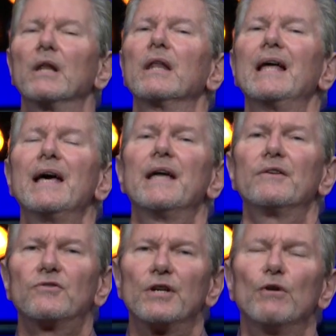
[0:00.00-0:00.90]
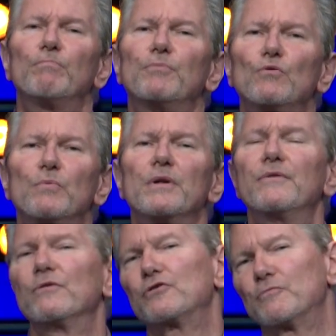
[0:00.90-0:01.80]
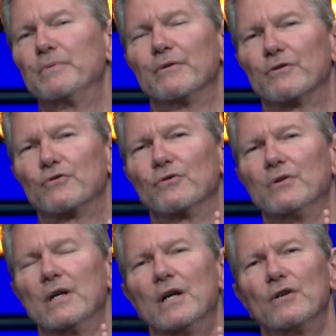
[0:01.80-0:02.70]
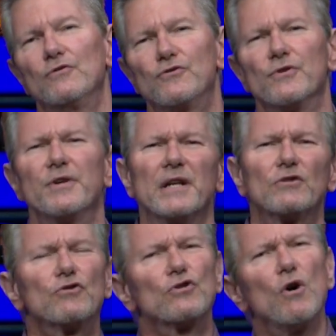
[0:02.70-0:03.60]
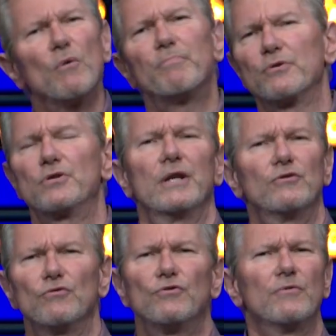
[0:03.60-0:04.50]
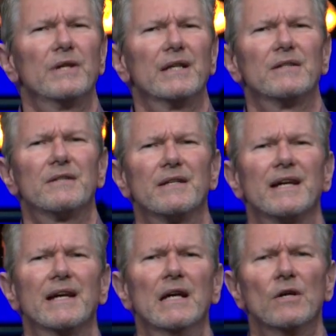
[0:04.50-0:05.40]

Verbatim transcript: Let us help you with your spiritual journey. So appreciate you tuning in today.